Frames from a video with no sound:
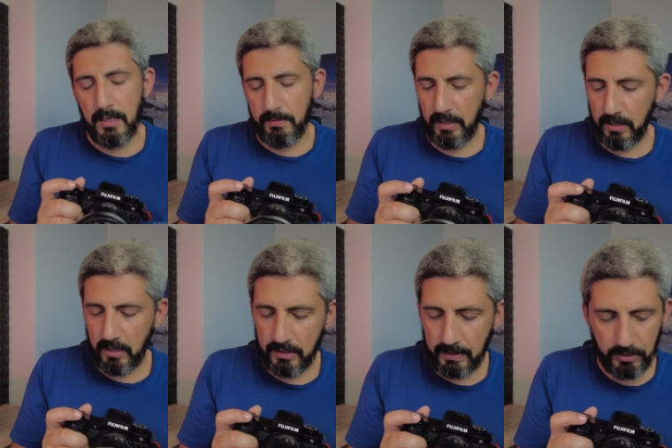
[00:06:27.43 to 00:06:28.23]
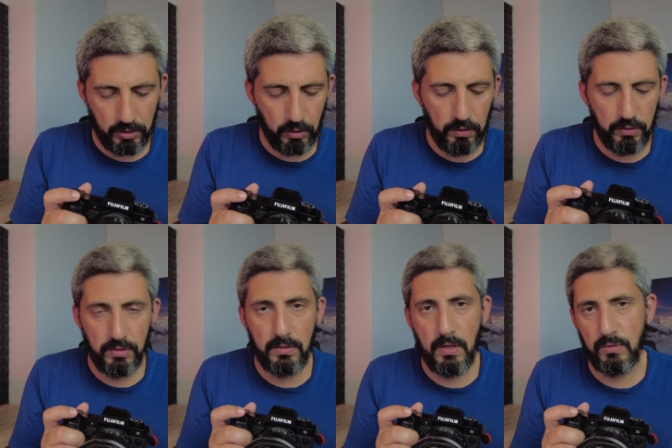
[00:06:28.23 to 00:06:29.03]
because I'm so
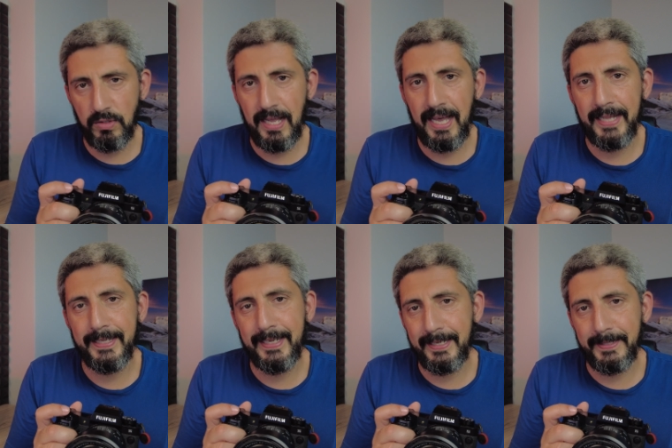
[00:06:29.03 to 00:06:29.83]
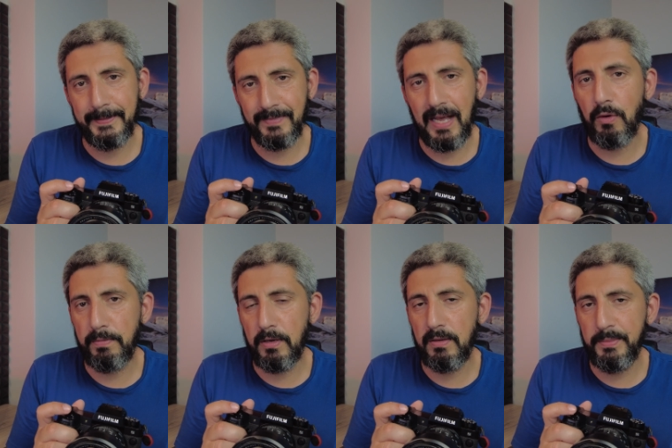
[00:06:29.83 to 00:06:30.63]
used to those that I will
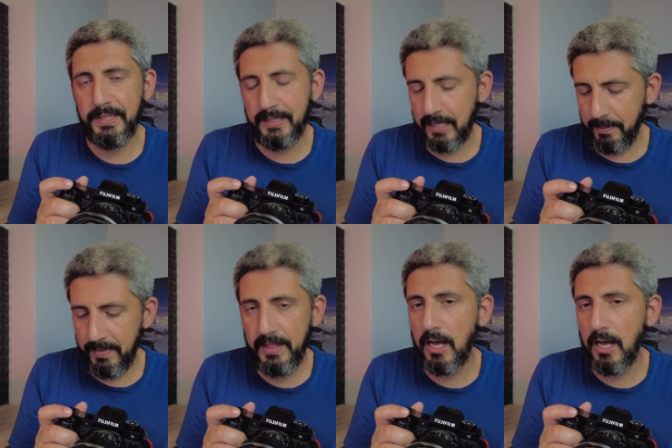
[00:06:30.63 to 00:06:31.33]
probably miss them.